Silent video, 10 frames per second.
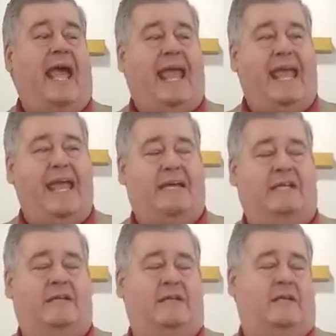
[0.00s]

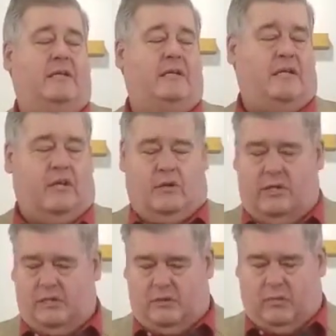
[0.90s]
And not
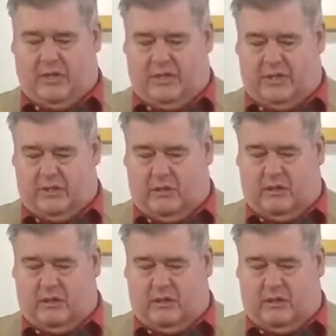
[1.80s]
only is he with us,